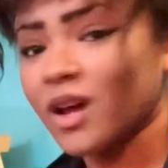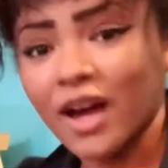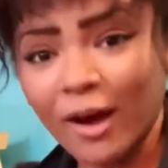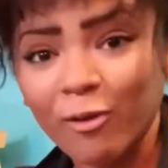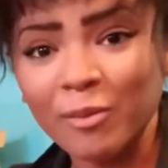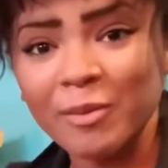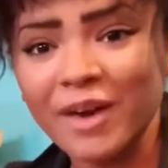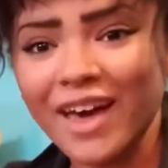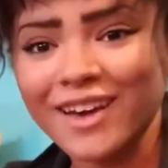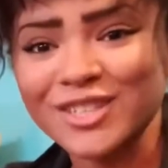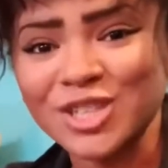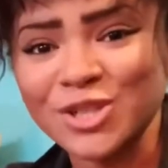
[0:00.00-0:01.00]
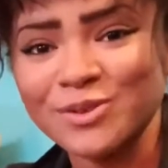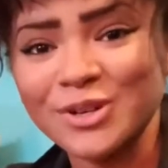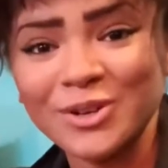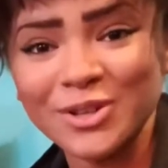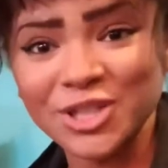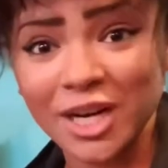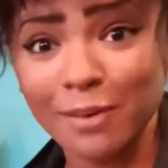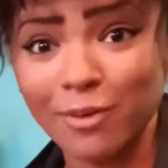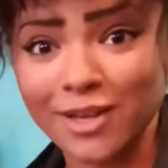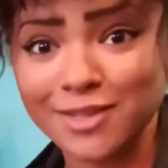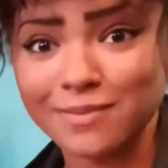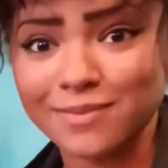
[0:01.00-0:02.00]
I will be back to do the cherry
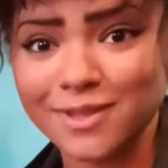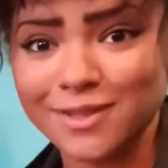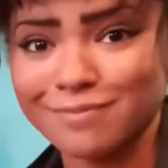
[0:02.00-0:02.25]
blossoms.